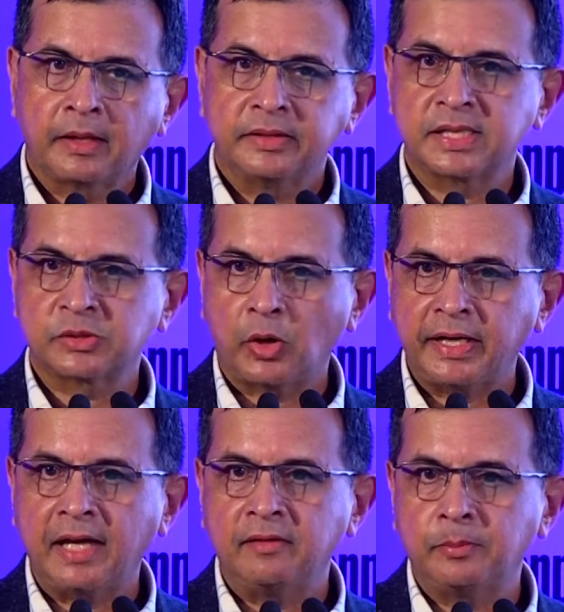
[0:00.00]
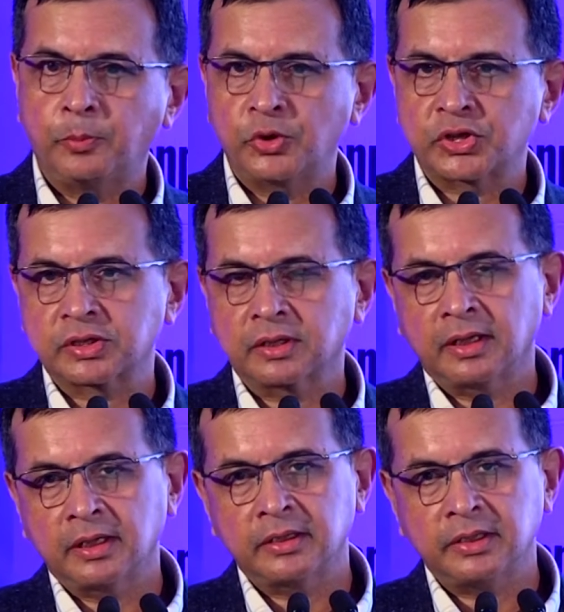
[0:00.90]
this is what I will push
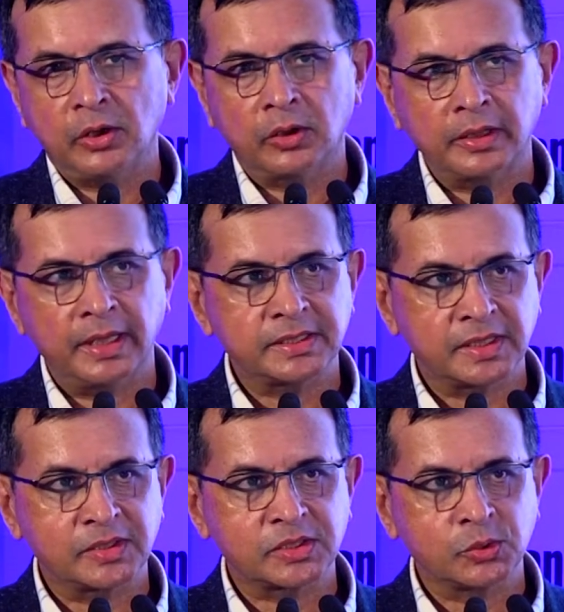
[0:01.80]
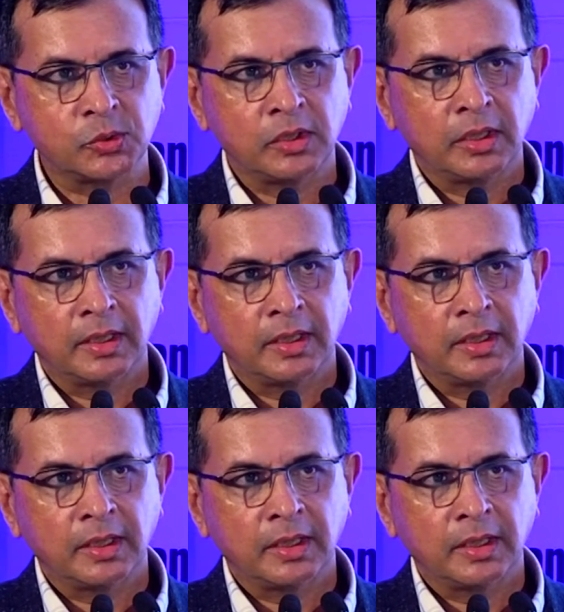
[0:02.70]
the organizers to